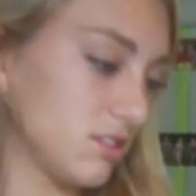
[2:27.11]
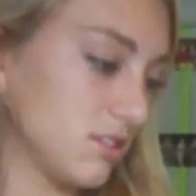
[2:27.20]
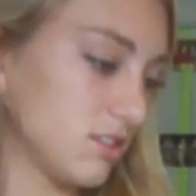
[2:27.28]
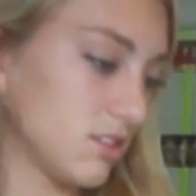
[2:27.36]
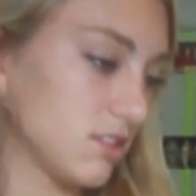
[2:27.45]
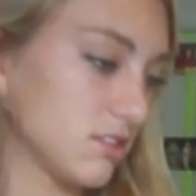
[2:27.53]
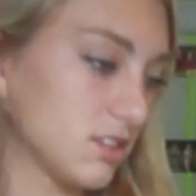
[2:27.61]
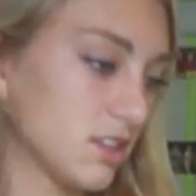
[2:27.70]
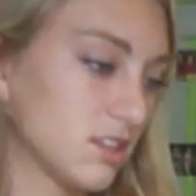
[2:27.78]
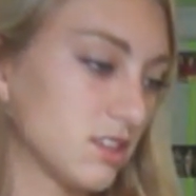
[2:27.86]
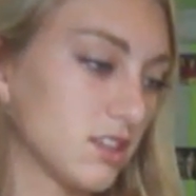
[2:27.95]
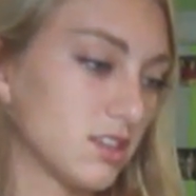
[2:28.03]

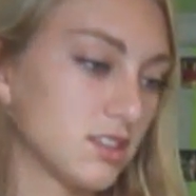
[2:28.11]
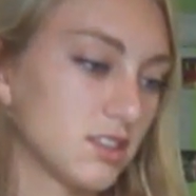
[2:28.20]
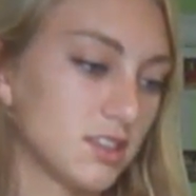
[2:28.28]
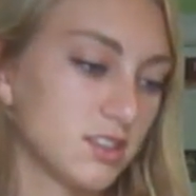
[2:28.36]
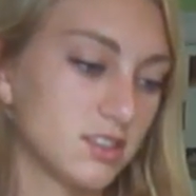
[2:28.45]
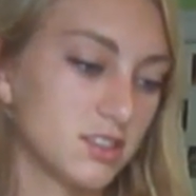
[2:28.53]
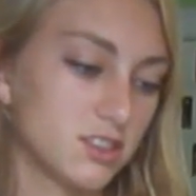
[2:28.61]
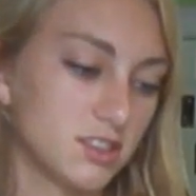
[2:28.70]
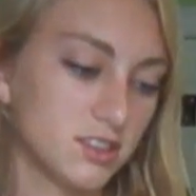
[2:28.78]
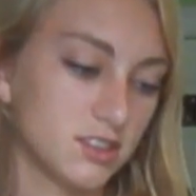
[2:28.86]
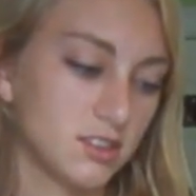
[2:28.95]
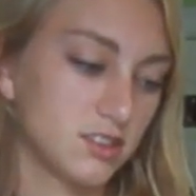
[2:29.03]

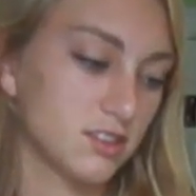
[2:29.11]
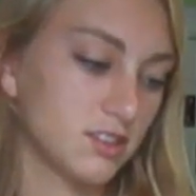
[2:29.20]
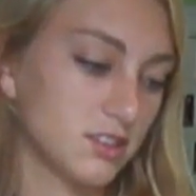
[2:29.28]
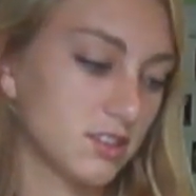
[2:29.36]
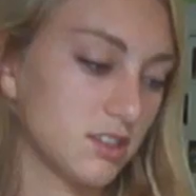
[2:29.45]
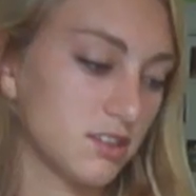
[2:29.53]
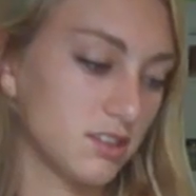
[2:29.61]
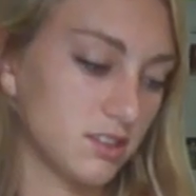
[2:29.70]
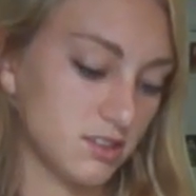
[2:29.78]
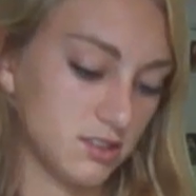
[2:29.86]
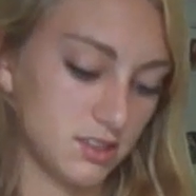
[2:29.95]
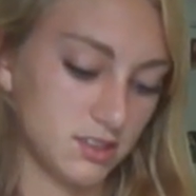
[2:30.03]

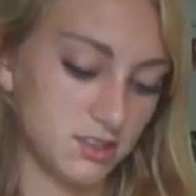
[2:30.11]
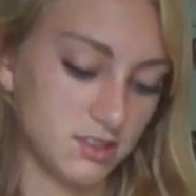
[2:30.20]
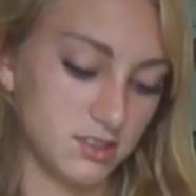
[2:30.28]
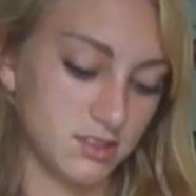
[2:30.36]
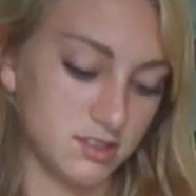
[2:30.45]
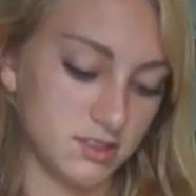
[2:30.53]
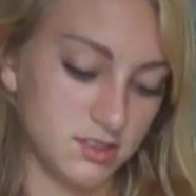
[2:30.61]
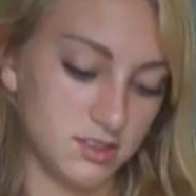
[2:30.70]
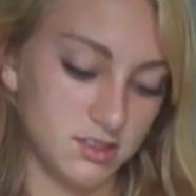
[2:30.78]
No words are spoken by the person on screen.